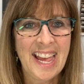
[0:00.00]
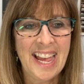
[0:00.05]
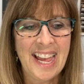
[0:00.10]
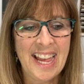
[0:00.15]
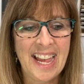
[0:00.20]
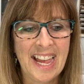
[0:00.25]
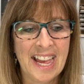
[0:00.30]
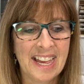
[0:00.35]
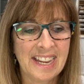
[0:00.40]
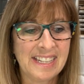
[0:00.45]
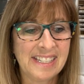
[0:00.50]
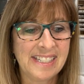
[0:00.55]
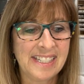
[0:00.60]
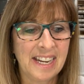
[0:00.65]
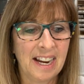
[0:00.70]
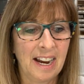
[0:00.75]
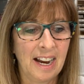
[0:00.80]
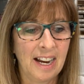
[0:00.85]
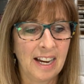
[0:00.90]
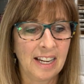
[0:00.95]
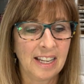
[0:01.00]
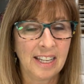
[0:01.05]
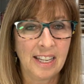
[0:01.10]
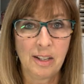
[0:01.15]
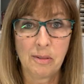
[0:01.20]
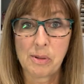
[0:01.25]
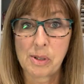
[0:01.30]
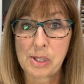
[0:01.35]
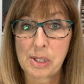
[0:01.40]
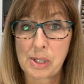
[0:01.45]
And
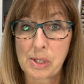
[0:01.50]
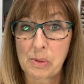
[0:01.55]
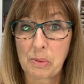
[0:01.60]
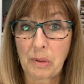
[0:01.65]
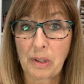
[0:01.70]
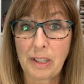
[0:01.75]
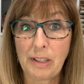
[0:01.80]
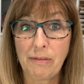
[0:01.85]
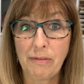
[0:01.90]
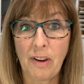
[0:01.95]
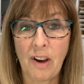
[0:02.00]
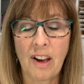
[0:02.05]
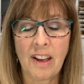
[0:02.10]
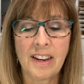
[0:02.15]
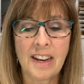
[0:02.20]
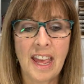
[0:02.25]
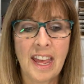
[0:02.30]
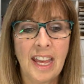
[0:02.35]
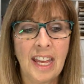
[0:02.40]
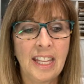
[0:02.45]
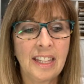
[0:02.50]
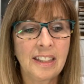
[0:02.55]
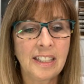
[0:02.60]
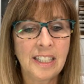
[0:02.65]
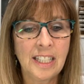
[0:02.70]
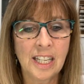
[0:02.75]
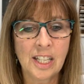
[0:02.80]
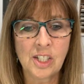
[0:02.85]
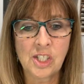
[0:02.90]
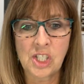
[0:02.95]
it was just really fun.
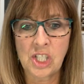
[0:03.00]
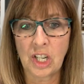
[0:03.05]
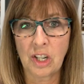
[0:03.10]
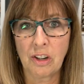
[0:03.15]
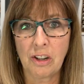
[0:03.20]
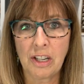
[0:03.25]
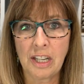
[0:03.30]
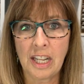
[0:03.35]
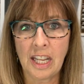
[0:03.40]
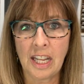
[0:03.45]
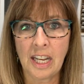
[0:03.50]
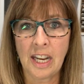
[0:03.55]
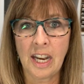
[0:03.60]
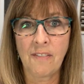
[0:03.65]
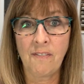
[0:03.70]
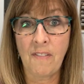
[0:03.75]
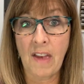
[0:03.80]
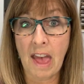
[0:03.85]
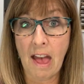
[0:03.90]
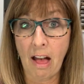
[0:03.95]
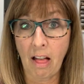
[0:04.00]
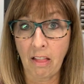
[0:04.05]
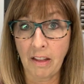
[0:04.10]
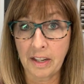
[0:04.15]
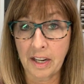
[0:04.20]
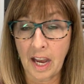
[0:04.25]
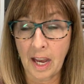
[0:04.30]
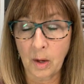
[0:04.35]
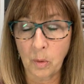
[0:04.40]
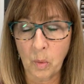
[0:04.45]
Haley and Jared and Val
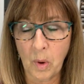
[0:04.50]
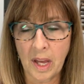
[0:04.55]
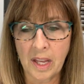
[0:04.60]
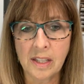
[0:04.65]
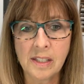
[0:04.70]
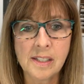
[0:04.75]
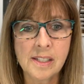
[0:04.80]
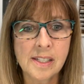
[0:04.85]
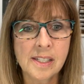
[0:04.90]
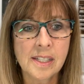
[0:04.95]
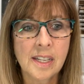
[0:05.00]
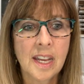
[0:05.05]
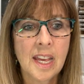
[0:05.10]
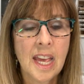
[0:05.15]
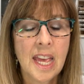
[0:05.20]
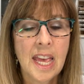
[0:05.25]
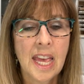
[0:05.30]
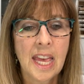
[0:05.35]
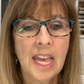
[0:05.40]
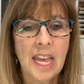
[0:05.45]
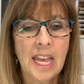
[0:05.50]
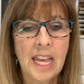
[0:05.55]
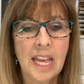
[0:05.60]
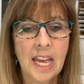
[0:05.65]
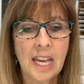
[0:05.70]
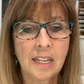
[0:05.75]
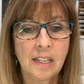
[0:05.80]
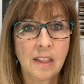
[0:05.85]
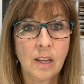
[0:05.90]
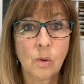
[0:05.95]
and I went,
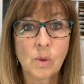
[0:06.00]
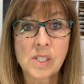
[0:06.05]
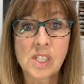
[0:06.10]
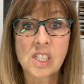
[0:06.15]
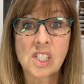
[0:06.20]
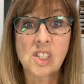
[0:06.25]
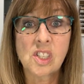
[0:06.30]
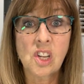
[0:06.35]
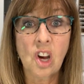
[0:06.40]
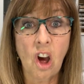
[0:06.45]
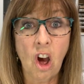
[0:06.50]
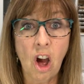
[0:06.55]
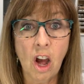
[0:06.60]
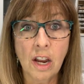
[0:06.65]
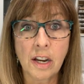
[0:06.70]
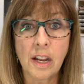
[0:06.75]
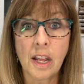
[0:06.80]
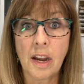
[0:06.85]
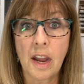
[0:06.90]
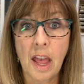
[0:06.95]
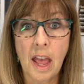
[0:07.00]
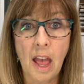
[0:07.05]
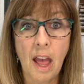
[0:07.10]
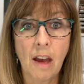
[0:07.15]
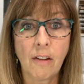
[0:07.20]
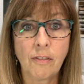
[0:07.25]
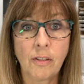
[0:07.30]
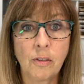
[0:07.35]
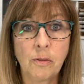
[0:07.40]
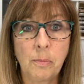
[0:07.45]
and there was a ton and a
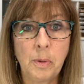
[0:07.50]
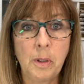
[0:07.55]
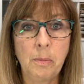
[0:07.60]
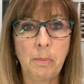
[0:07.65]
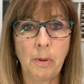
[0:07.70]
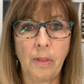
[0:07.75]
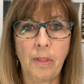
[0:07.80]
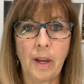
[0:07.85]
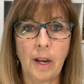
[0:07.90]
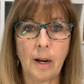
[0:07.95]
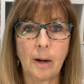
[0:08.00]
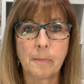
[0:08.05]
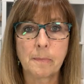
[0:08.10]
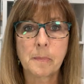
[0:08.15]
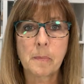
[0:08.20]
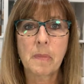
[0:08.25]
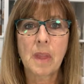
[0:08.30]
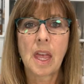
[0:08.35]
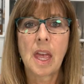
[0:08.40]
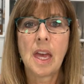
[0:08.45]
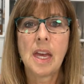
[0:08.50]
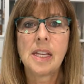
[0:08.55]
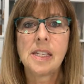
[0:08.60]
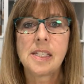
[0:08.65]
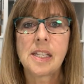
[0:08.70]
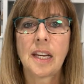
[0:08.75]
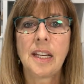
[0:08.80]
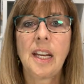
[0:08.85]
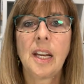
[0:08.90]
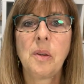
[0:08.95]
half of people there.
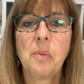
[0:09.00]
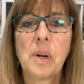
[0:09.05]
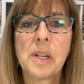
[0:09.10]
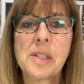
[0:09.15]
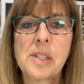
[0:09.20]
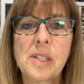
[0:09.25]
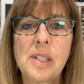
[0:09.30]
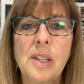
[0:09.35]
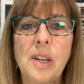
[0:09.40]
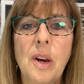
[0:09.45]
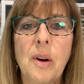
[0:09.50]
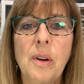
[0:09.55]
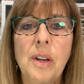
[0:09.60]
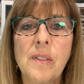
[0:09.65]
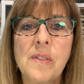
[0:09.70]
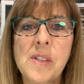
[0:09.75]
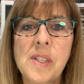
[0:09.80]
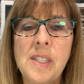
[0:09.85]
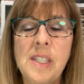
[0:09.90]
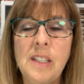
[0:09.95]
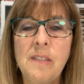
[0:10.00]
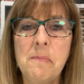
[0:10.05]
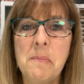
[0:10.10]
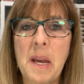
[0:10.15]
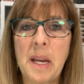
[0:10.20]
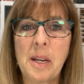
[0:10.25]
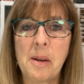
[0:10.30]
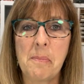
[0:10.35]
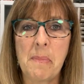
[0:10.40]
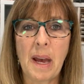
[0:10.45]
Diane wants to know if Steve
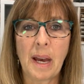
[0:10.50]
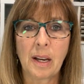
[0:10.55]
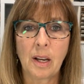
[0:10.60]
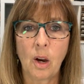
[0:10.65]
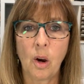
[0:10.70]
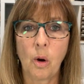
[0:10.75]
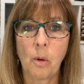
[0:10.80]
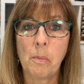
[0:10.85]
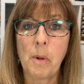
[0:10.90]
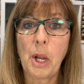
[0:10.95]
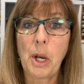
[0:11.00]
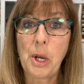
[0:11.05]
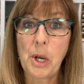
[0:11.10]
made it back home.